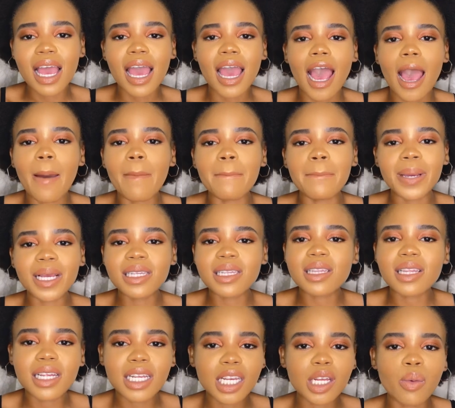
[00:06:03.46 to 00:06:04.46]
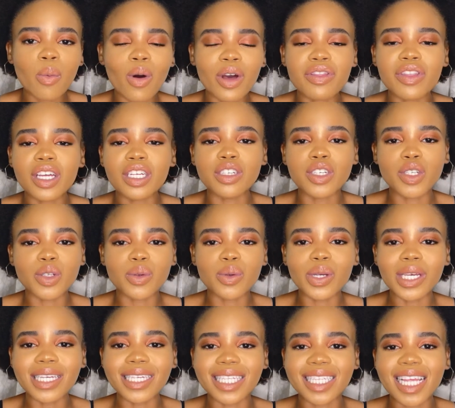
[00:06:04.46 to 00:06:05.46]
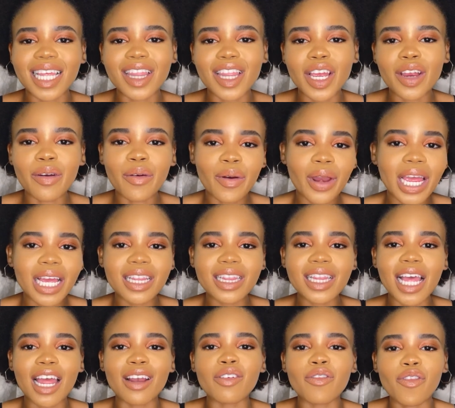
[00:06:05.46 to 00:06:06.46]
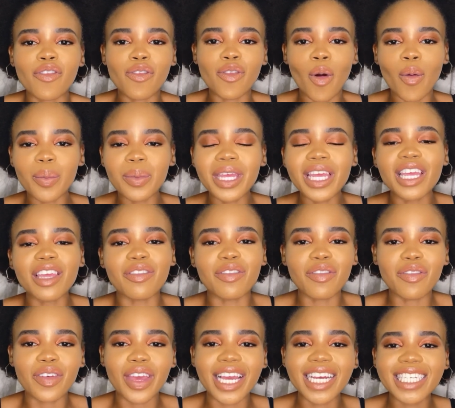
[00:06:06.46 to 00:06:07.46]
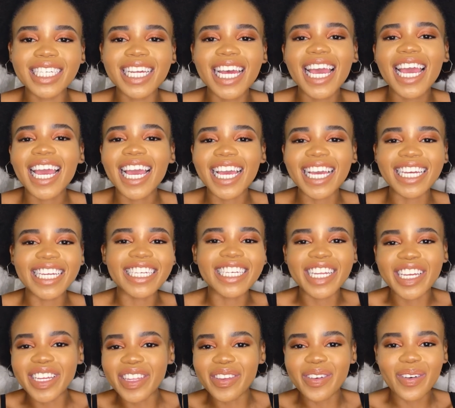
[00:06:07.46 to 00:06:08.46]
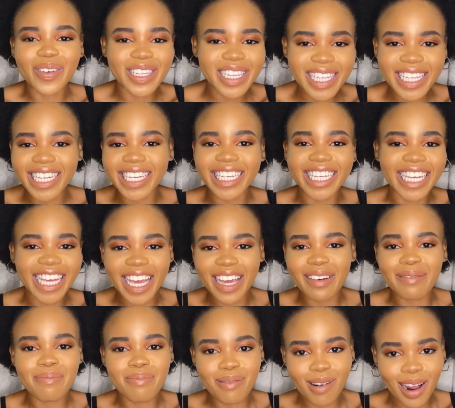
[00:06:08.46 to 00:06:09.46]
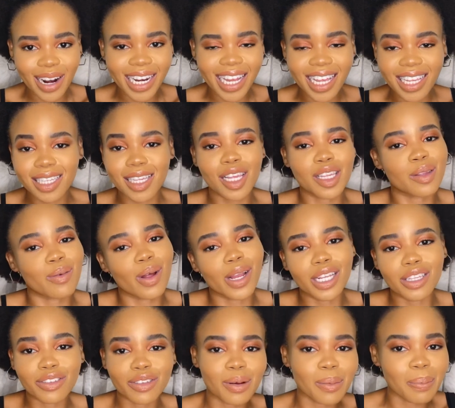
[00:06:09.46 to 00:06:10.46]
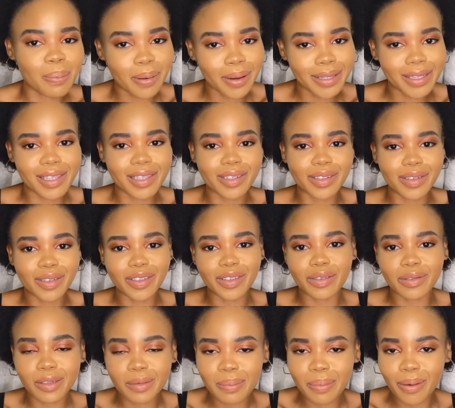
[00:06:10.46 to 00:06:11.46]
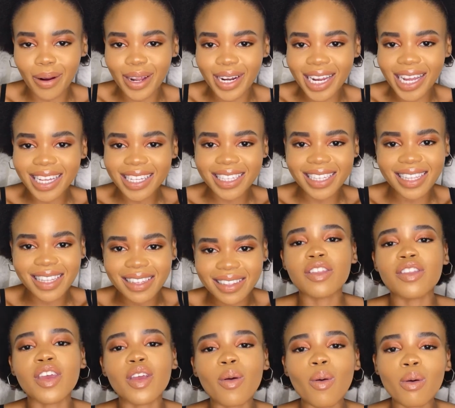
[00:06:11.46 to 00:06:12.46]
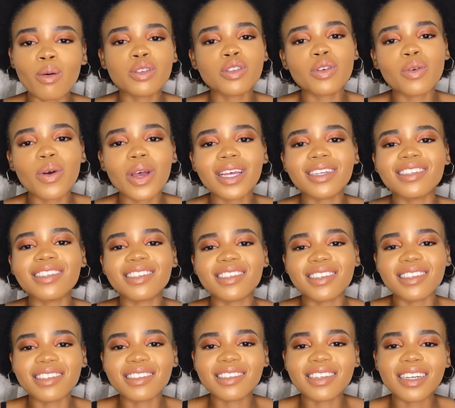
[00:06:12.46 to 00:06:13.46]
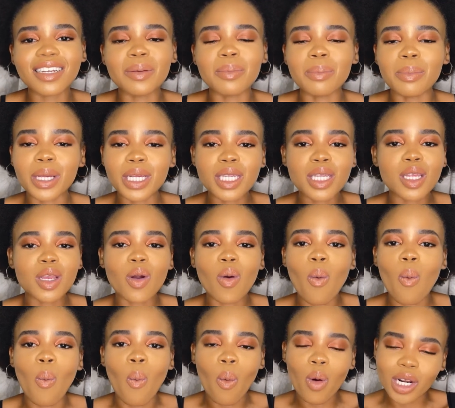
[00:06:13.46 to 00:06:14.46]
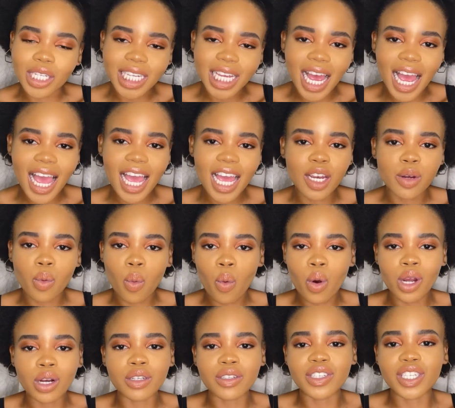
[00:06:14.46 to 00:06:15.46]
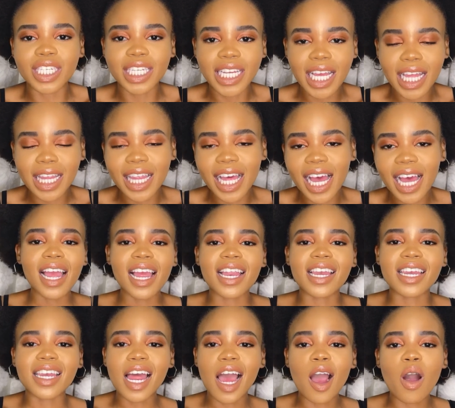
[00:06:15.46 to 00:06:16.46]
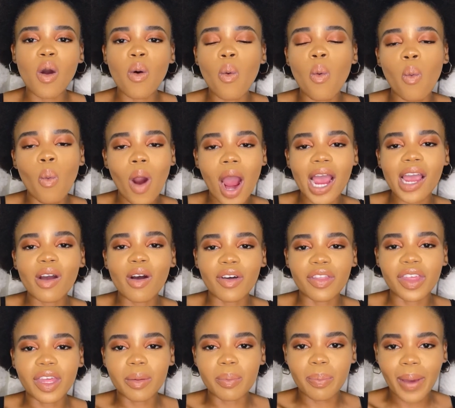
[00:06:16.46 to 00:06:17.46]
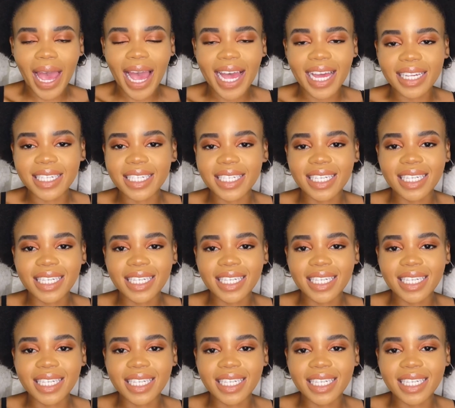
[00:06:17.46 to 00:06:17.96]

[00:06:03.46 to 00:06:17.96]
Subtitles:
And basically what they do is they create that foamy effect in your skincare products as well as your personal use products. They also assist in mixing water and oil together. Now, why are they bad?